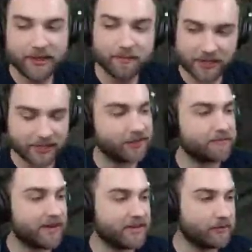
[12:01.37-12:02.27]
because
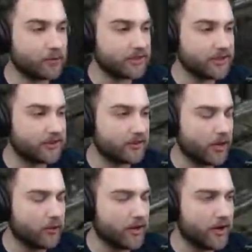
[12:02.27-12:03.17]
my difficulty is
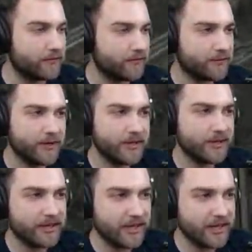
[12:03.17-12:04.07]
low enough,
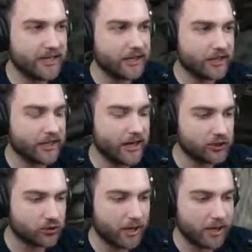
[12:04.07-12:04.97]
they cannot
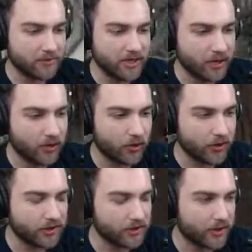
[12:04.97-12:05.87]
track me that
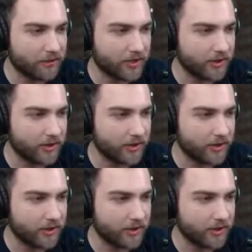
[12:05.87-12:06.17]
hard, so I'm able